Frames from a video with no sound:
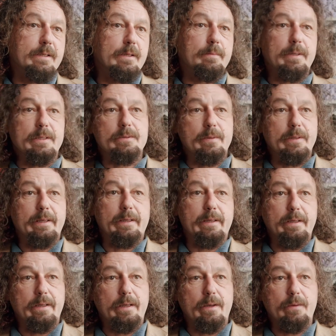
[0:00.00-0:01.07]
You know, a place where they
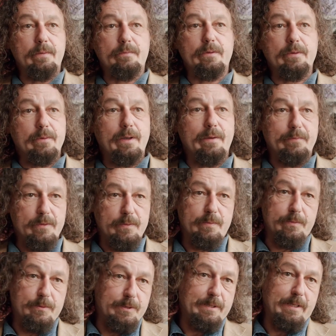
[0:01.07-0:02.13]
can go and feel
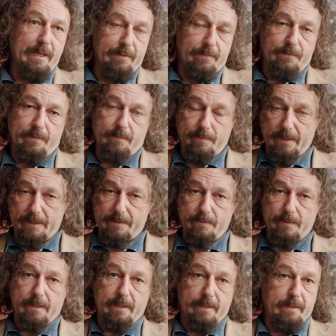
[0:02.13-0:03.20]
comfortable and safe, and a place
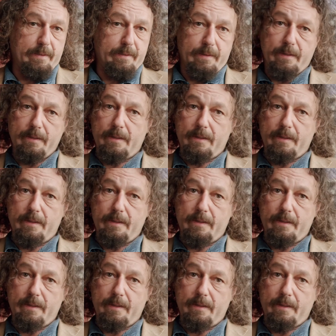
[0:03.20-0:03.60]
where they can